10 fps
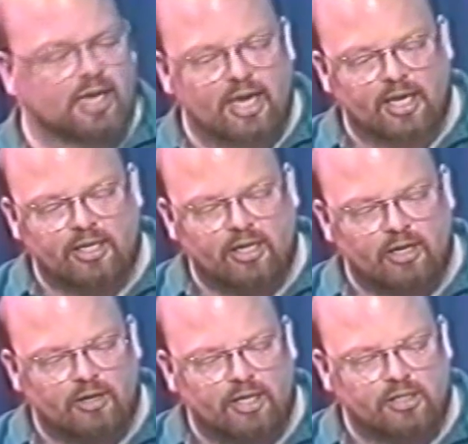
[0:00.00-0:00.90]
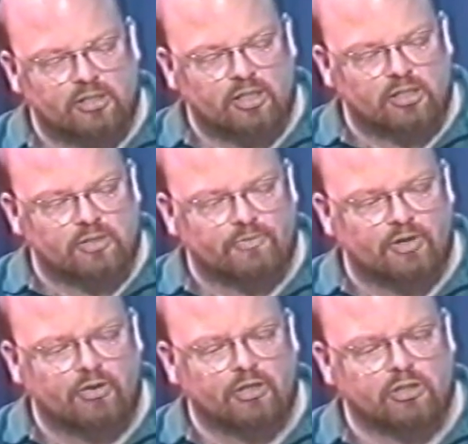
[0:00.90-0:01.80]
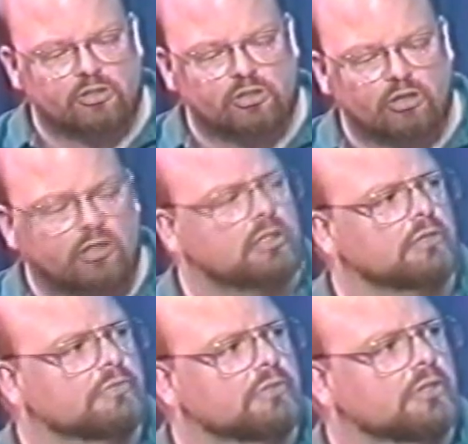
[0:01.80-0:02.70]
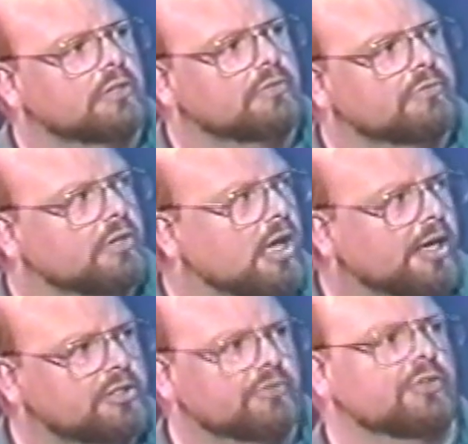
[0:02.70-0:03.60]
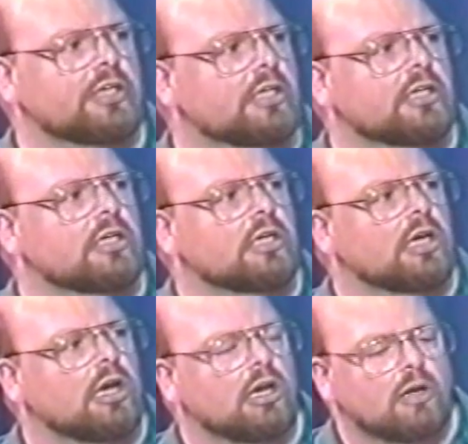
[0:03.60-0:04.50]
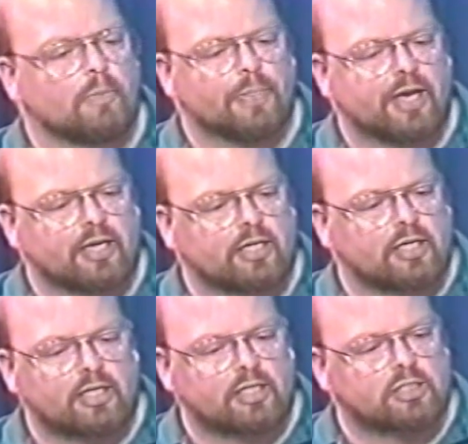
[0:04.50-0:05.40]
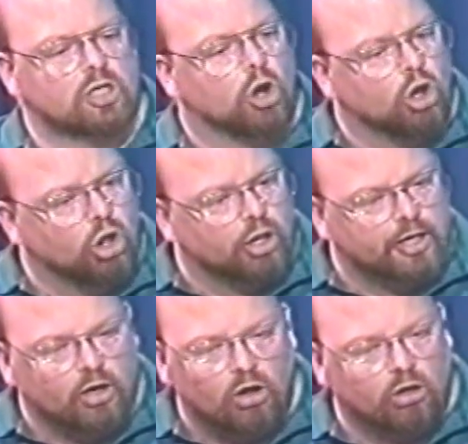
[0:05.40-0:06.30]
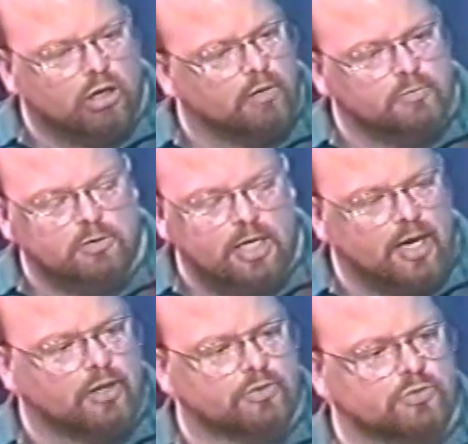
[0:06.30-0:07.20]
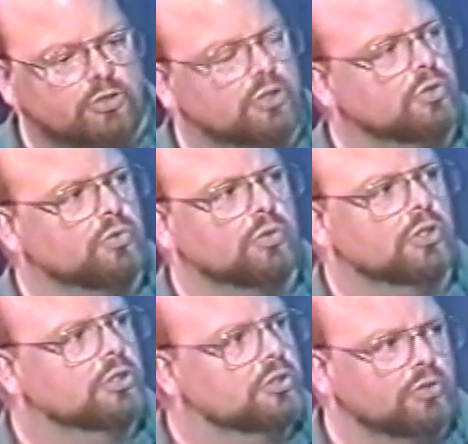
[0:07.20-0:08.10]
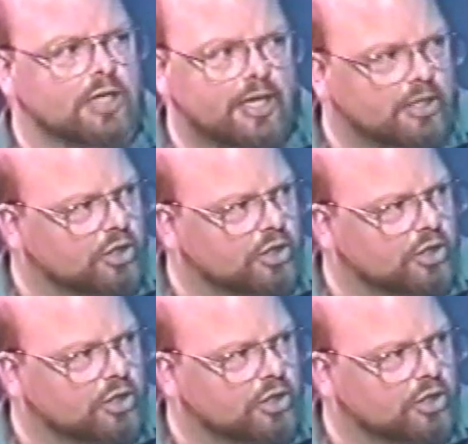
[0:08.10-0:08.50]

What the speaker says: And it's a very destructive philosophy, and it all comes down to to that